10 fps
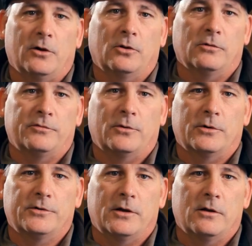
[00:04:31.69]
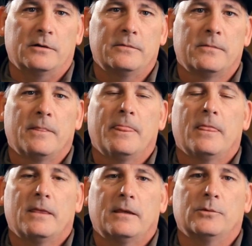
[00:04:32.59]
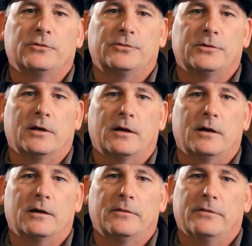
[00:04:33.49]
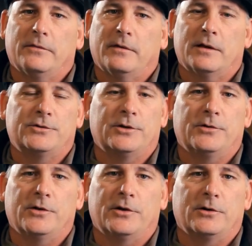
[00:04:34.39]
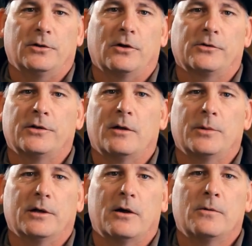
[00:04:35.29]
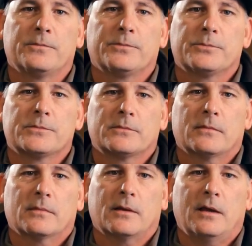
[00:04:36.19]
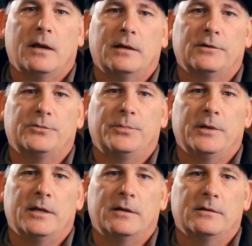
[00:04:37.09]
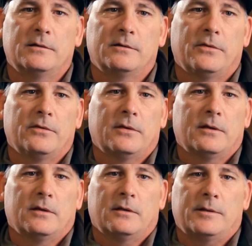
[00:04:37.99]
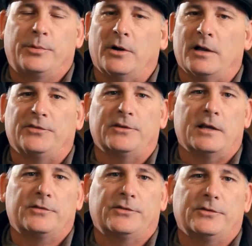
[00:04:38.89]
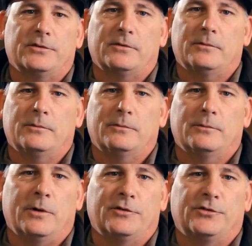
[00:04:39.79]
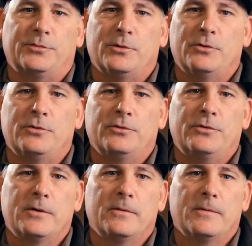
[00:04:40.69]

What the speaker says: all-on-4 done, it was, I should have done it a long time ago. And it's been, the process went smooth.